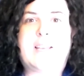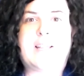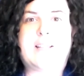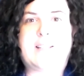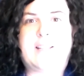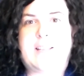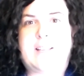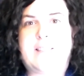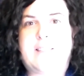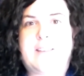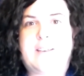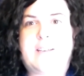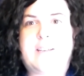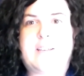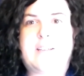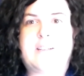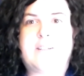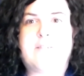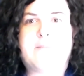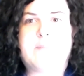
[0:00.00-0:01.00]
to get like
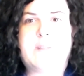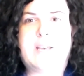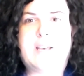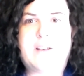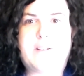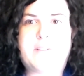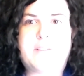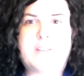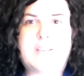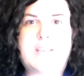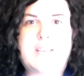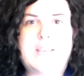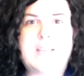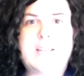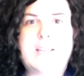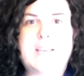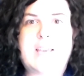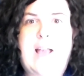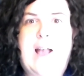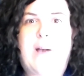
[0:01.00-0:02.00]
the healthy
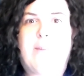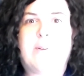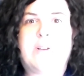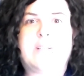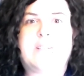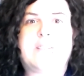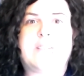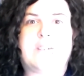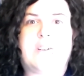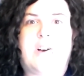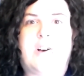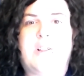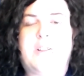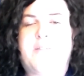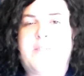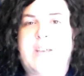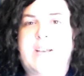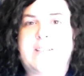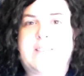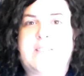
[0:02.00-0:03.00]
eating habits and all
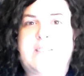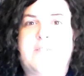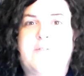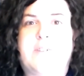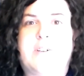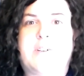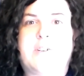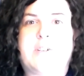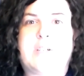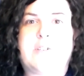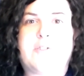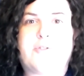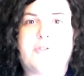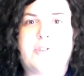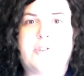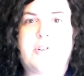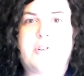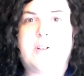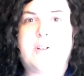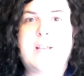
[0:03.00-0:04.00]
of that stuff under
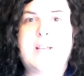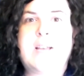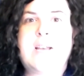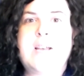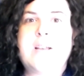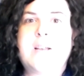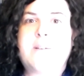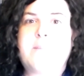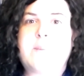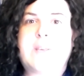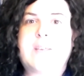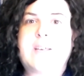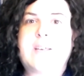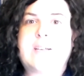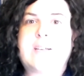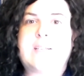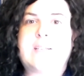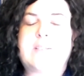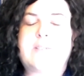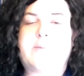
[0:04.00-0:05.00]
control
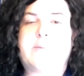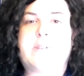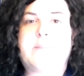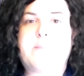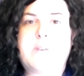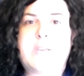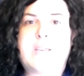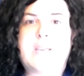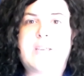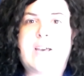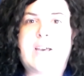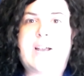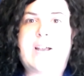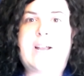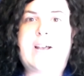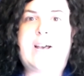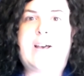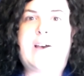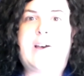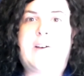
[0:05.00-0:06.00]
because with me, I
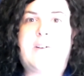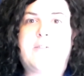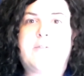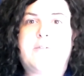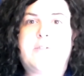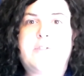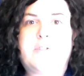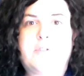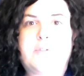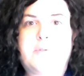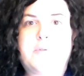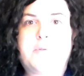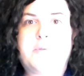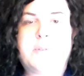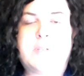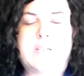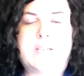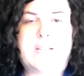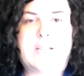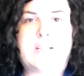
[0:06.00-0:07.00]
have
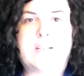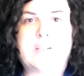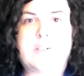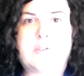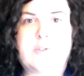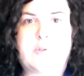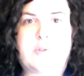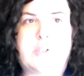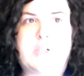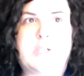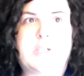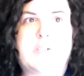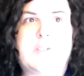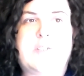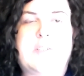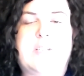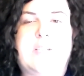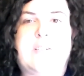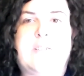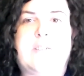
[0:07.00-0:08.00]
two eating
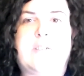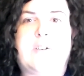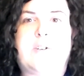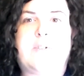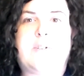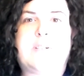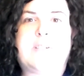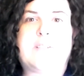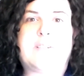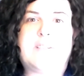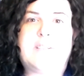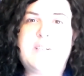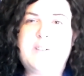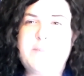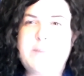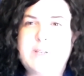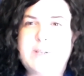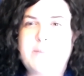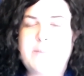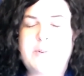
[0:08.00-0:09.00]
disorders, and so it's a little
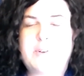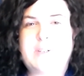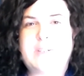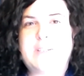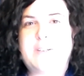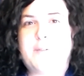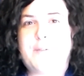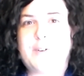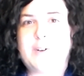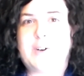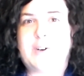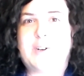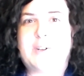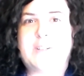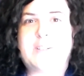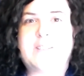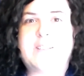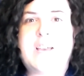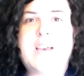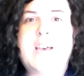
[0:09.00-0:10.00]
bit more
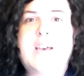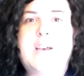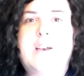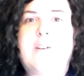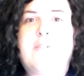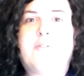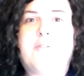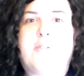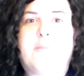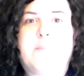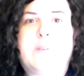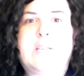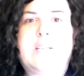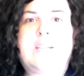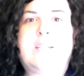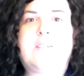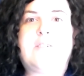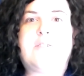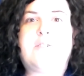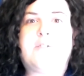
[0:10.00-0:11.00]
difficult for
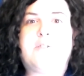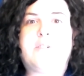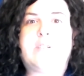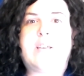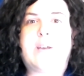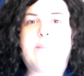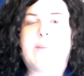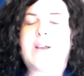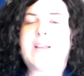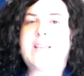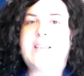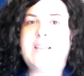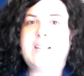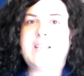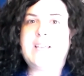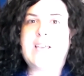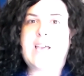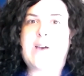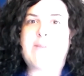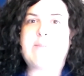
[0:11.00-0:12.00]
me to get my
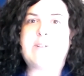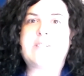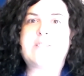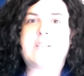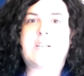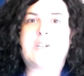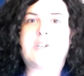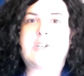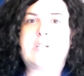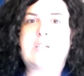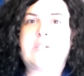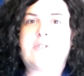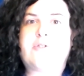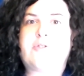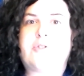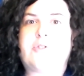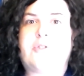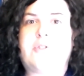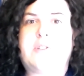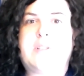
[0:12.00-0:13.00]
eating habits under
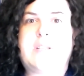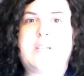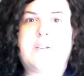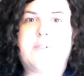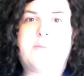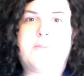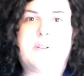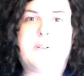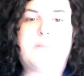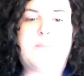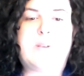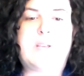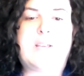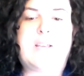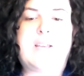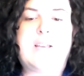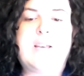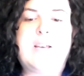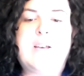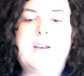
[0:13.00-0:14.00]
control than it would
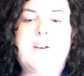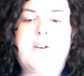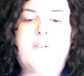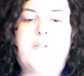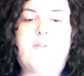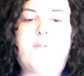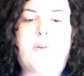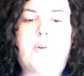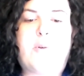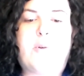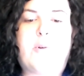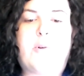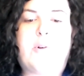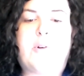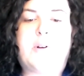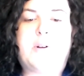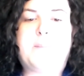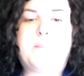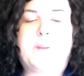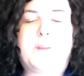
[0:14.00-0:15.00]
be
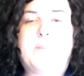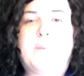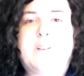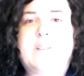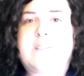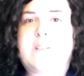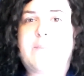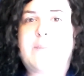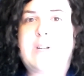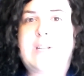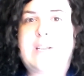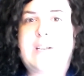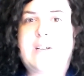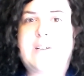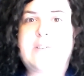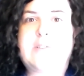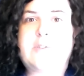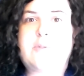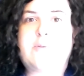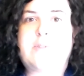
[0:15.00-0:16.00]
for maybe somebody
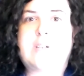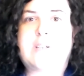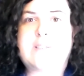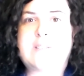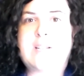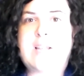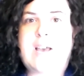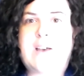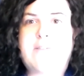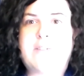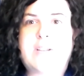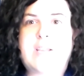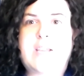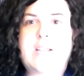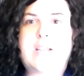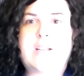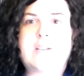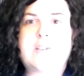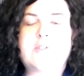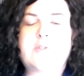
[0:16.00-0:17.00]
else who doesn't have an
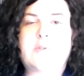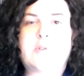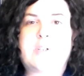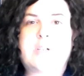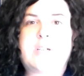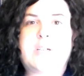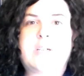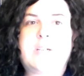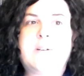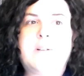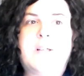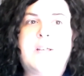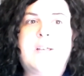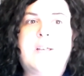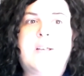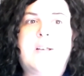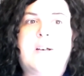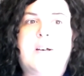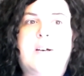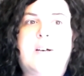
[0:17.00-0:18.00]
eating disorder.
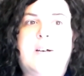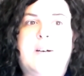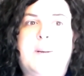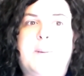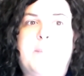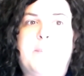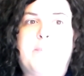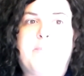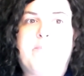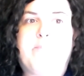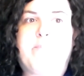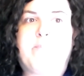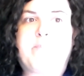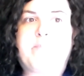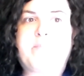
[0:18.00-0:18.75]
Um,